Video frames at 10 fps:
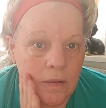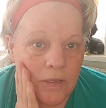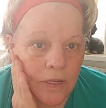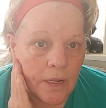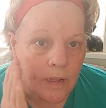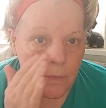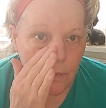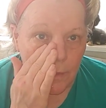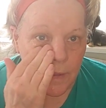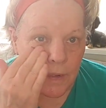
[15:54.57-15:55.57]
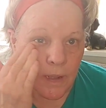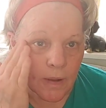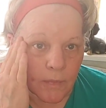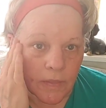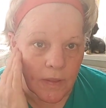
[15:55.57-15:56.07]
gently rub in
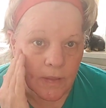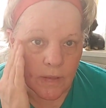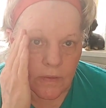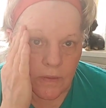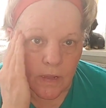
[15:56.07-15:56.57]
everything that's